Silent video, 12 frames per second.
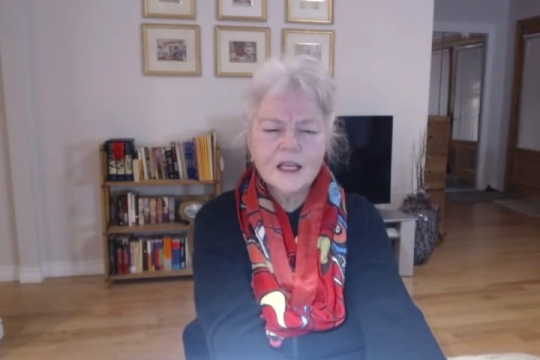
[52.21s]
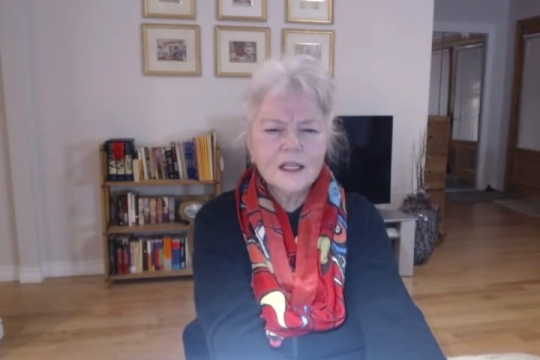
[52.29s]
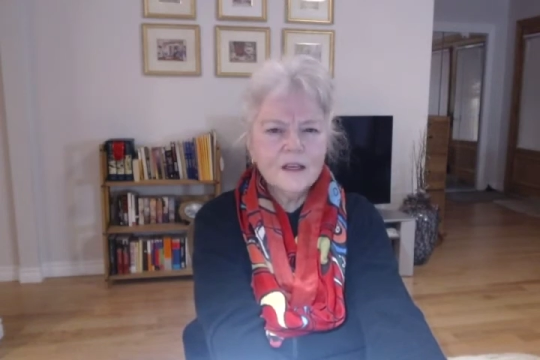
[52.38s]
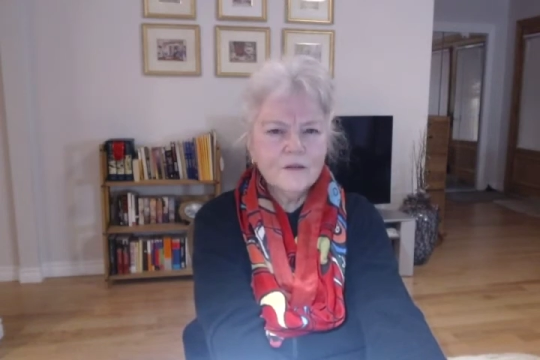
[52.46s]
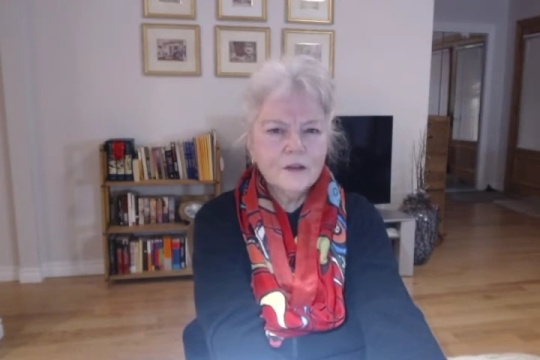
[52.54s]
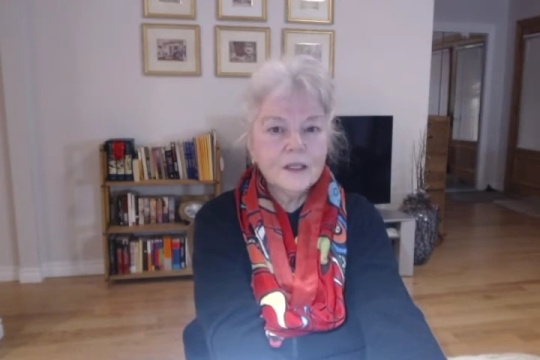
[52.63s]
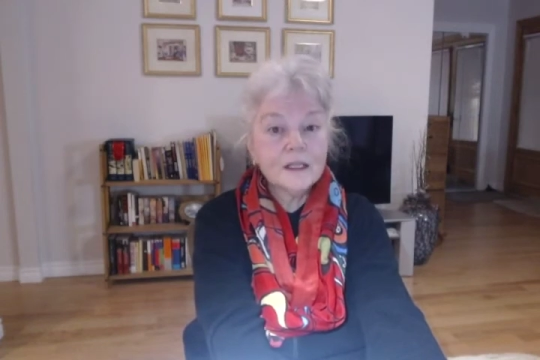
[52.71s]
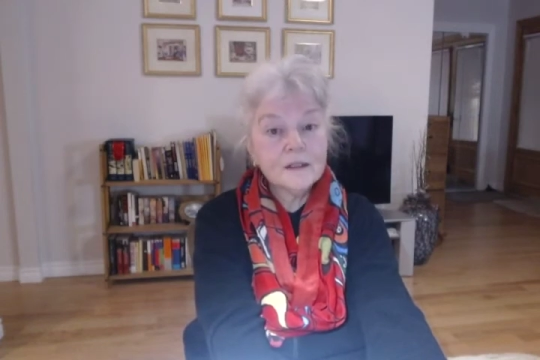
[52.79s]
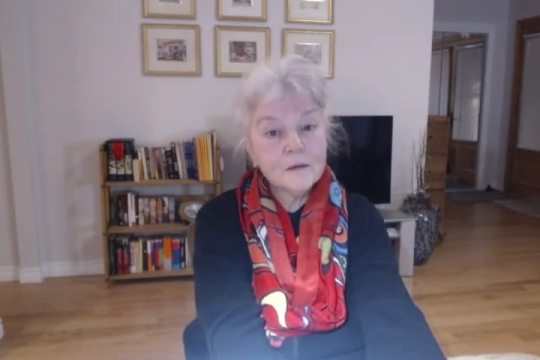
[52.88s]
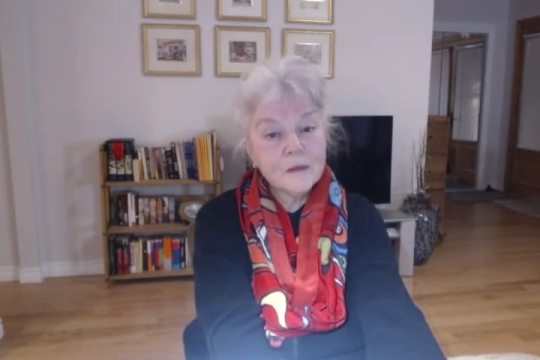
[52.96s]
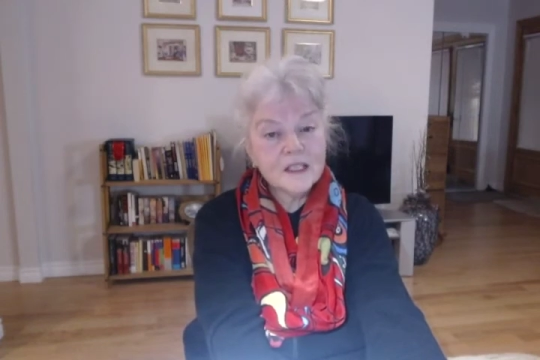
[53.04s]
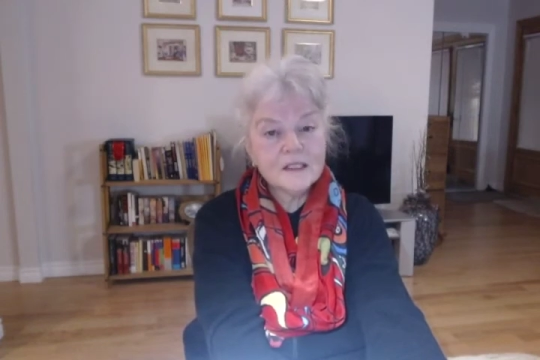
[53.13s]
given that
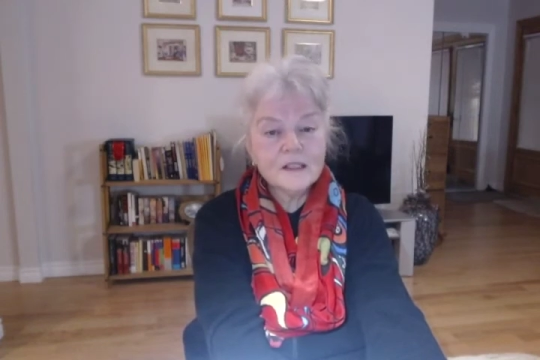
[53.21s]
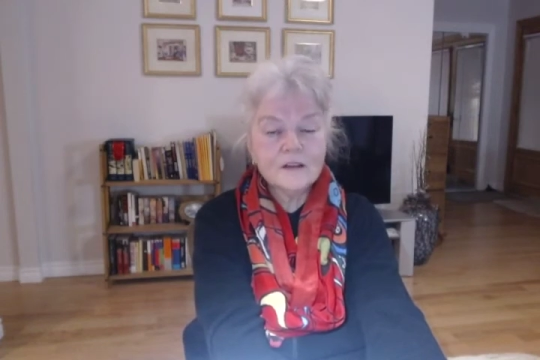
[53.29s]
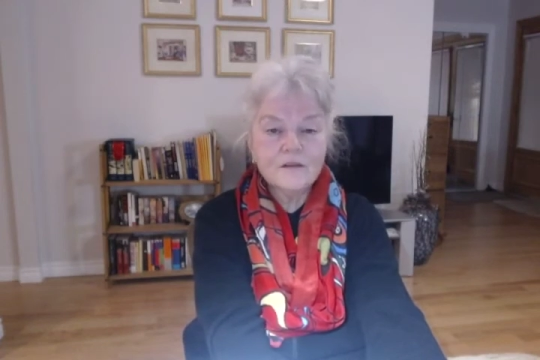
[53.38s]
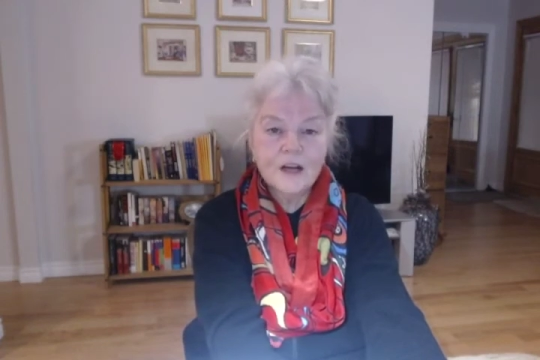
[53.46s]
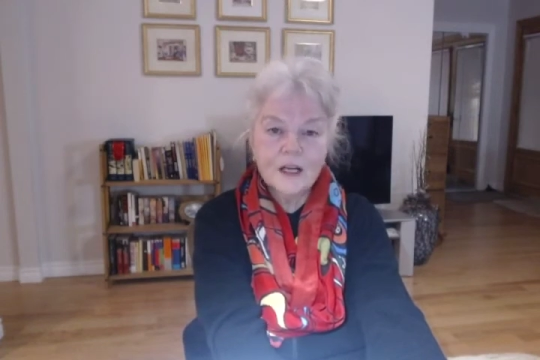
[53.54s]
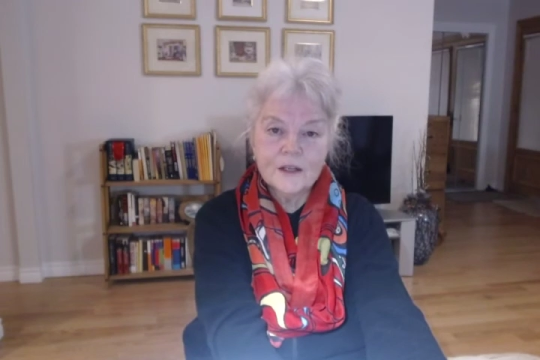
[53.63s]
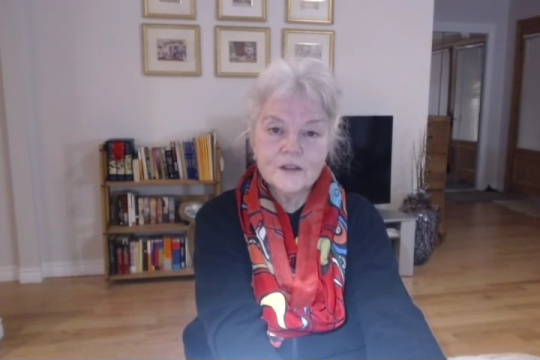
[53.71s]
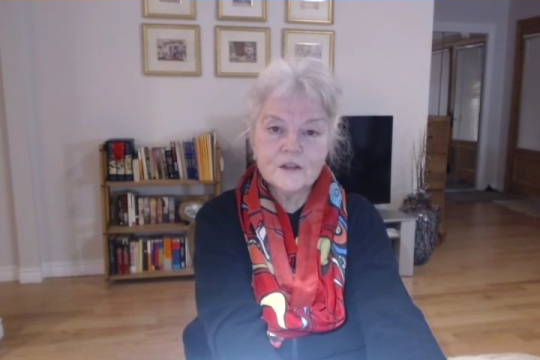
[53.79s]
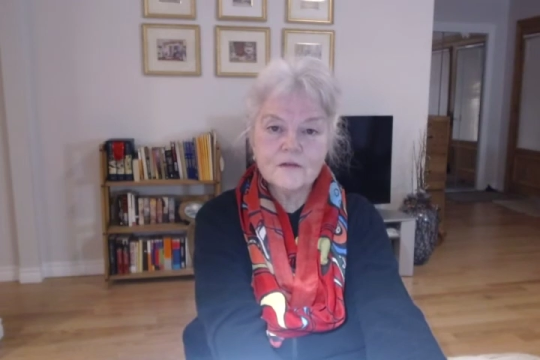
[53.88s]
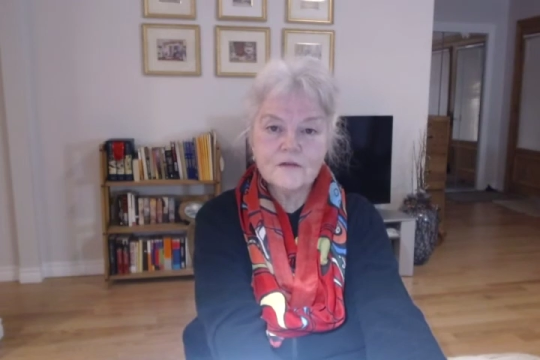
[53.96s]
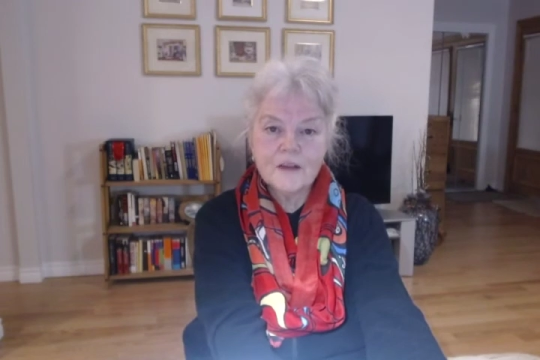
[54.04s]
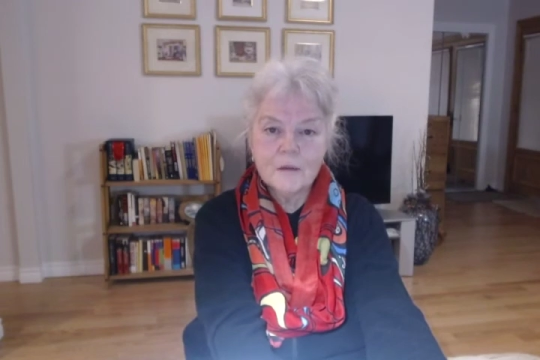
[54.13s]
domestic violence
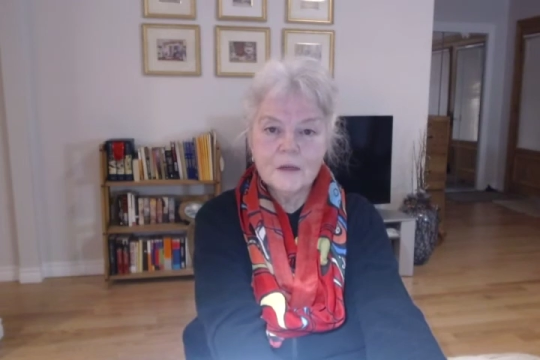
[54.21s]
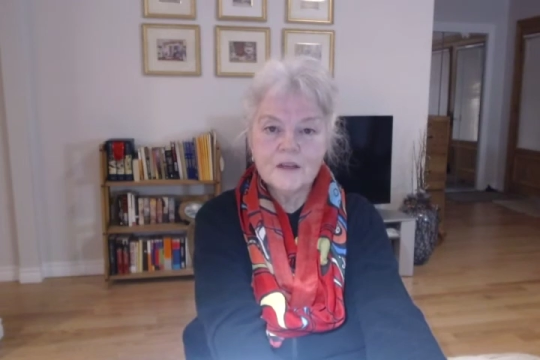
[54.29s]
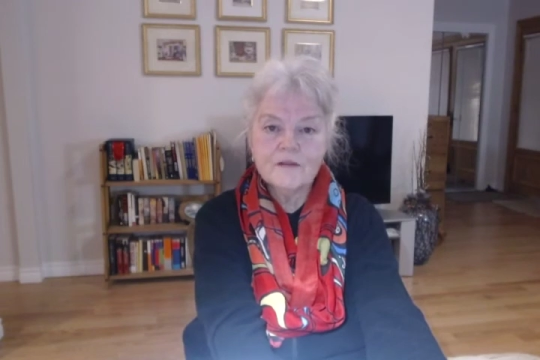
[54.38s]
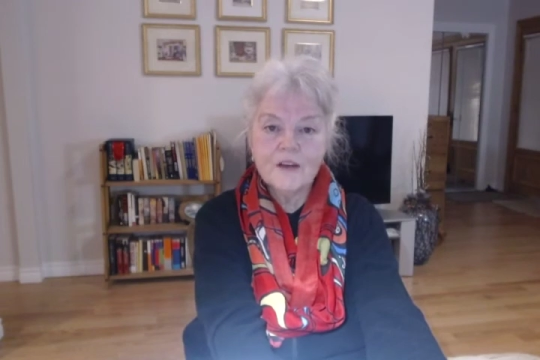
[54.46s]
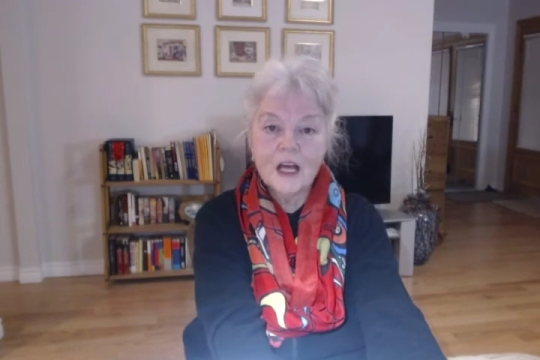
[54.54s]
or family